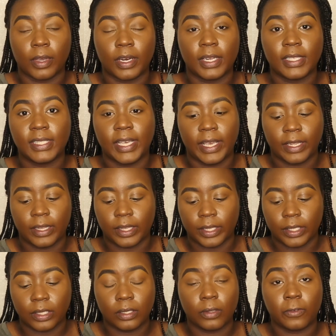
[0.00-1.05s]
gonna take
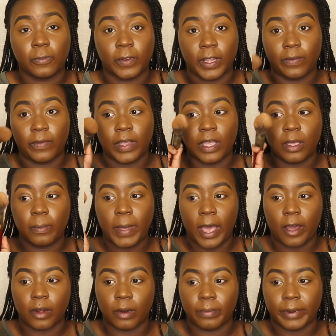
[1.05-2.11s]
this fluffy
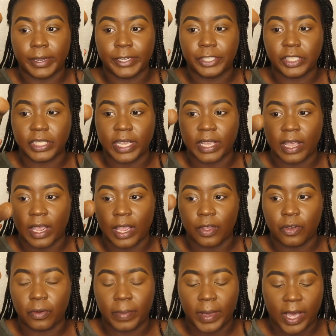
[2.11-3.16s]
powder brush. It's like an
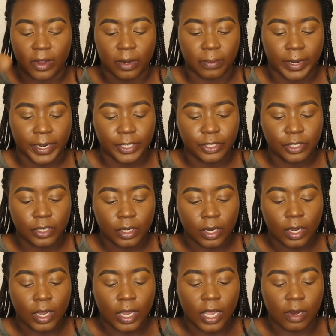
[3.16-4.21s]
angled powder brush.
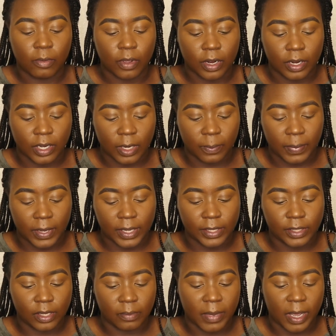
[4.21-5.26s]
And I'm gonna dip it
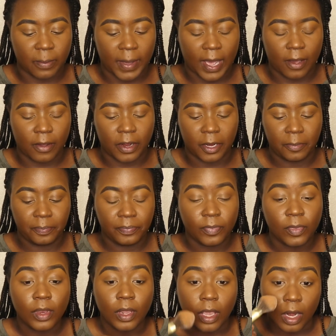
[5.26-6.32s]
into my powder.
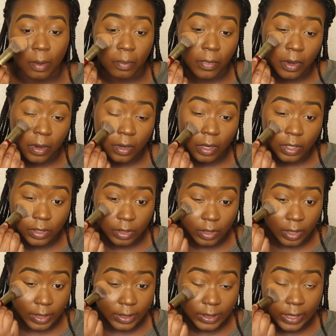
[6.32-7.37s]
And I'm literally just
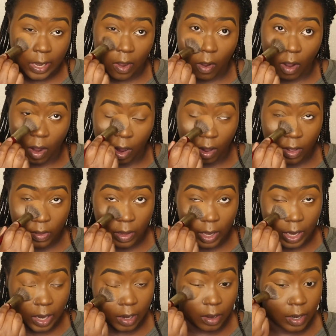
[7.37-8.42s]
gonna set all the
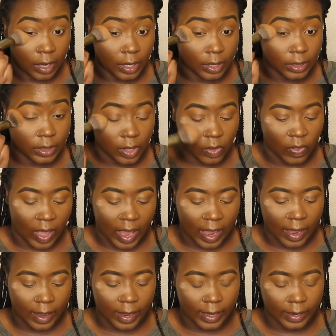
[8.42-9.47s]
areas that
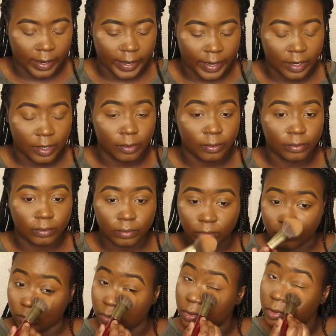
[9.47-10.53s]
I highlighted.
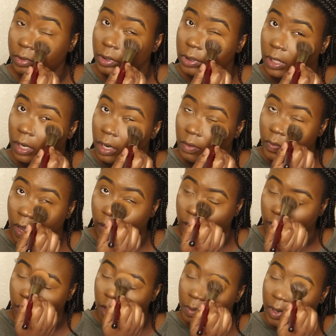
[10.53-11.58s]
Sorry if y'all can
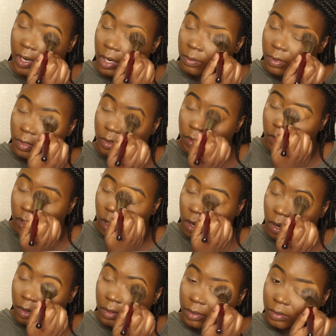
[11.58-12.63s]
hear my neighbor's
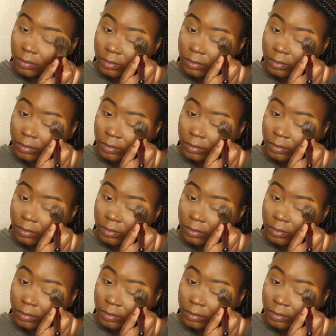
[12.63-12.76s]
dog.